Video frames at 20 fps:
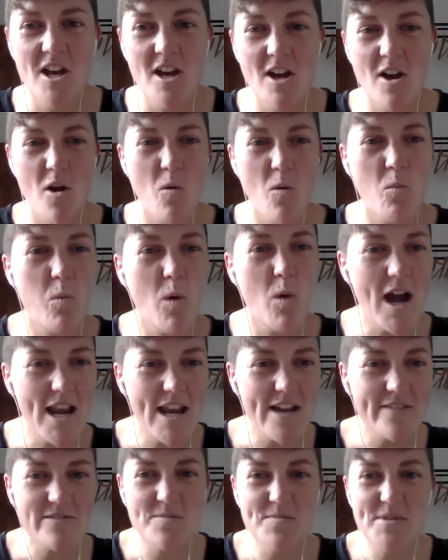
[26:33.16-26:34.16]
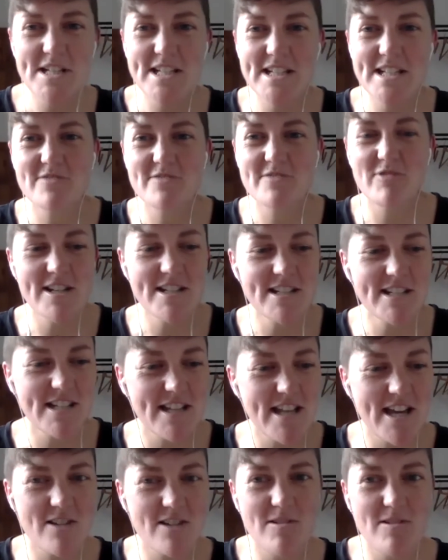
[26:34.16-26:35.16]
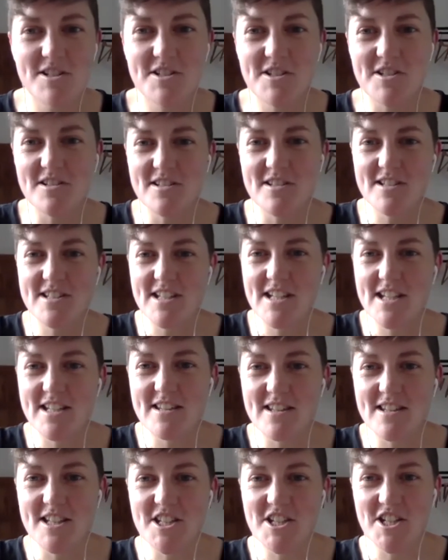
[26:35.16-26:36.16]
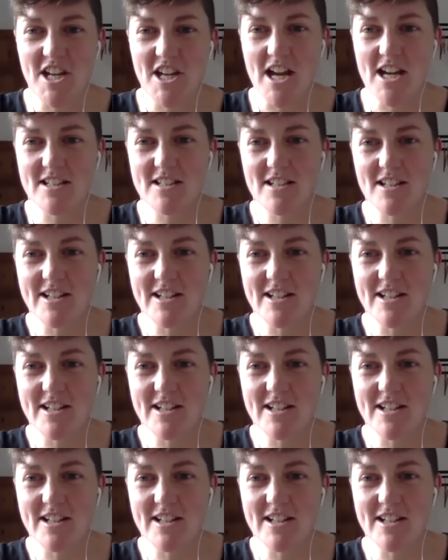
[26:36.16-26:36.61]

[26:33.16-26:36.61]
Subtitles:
While everybody is writing their questions in the chat,